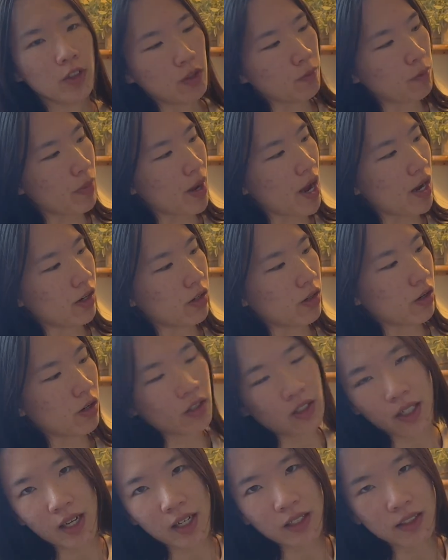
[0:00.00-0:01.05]

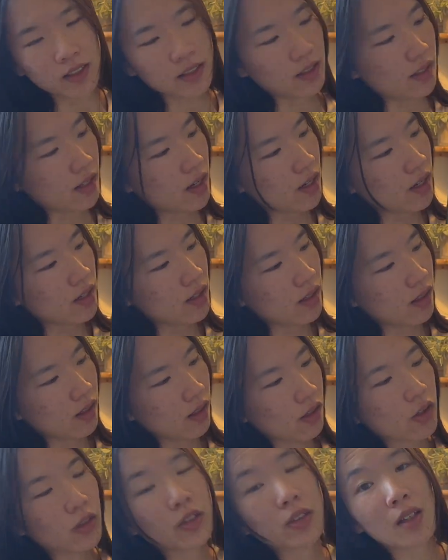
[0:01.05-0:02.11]
backyard, guys. That
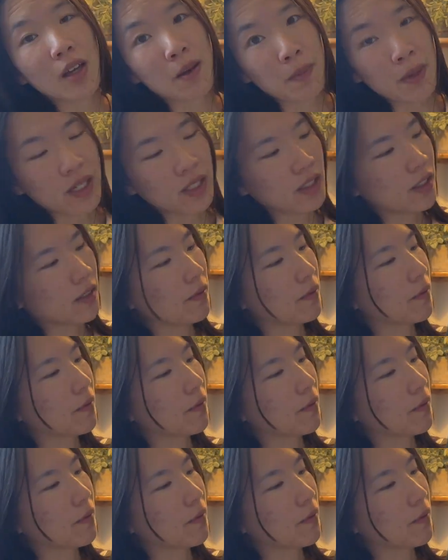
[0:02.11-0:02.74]
looks amazing.